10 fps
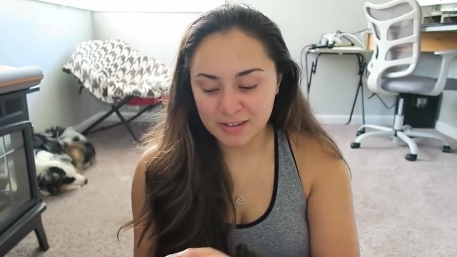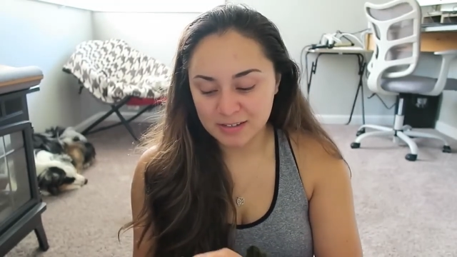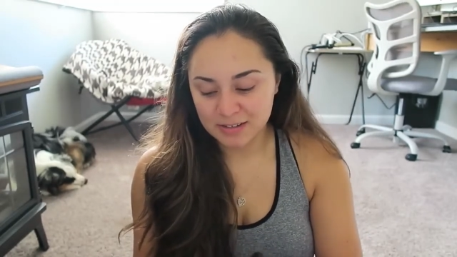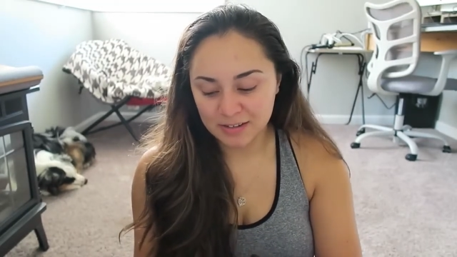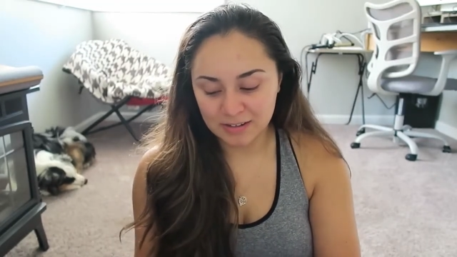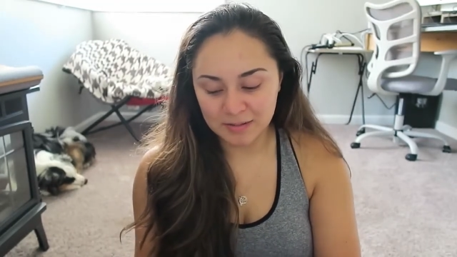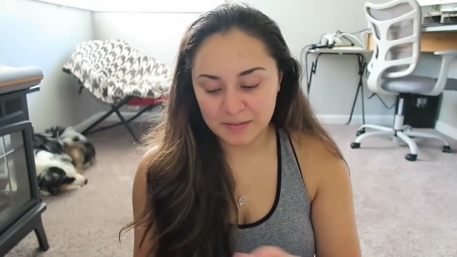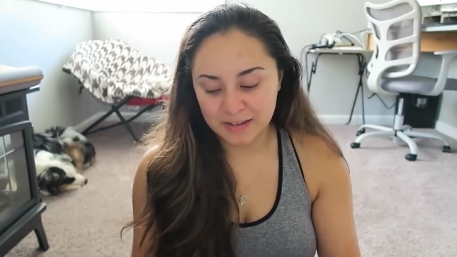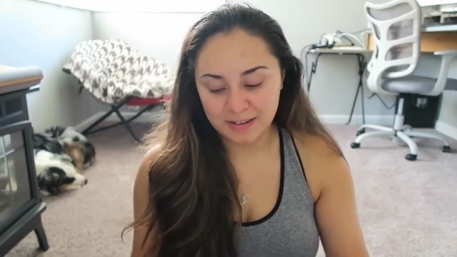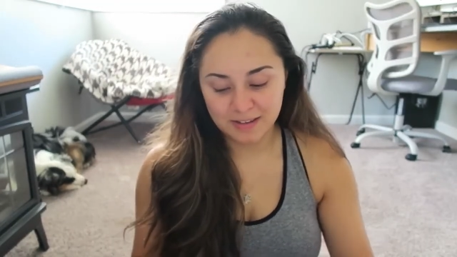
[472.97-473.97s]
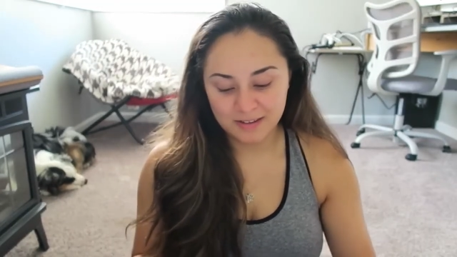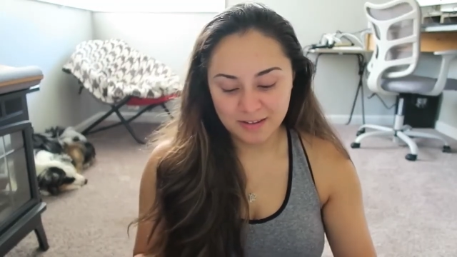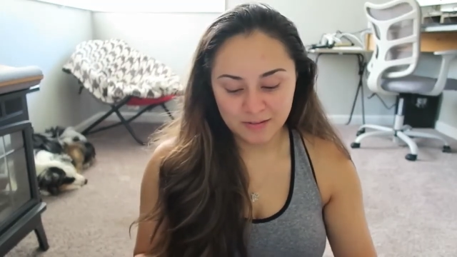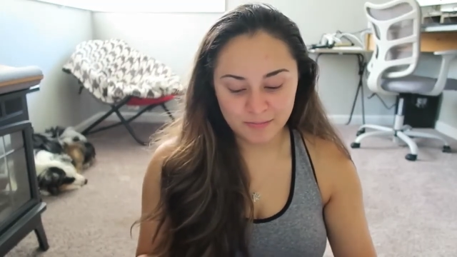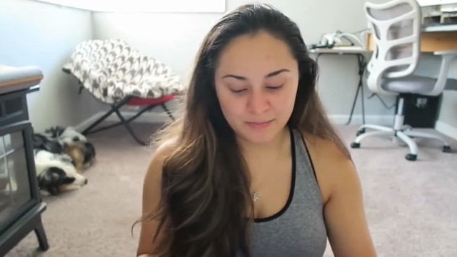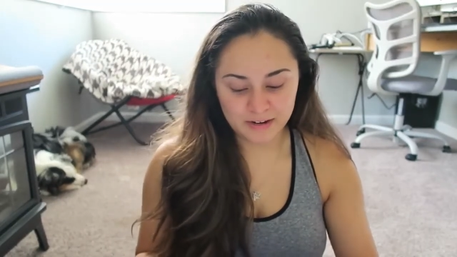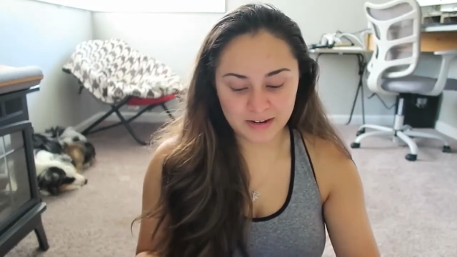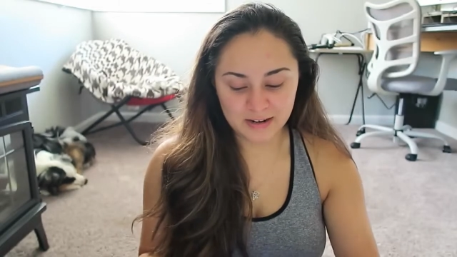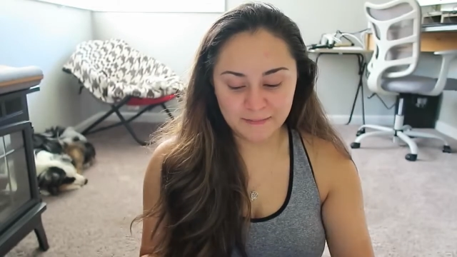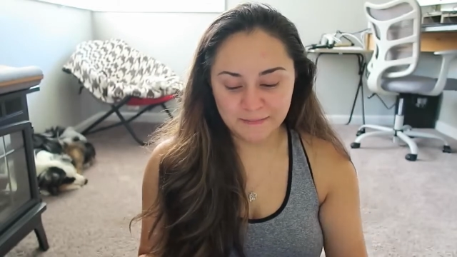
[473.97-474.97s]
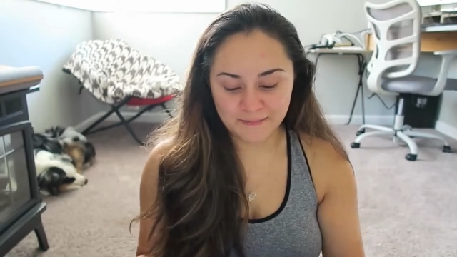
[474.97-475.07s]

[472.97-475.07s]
So let me bring it up.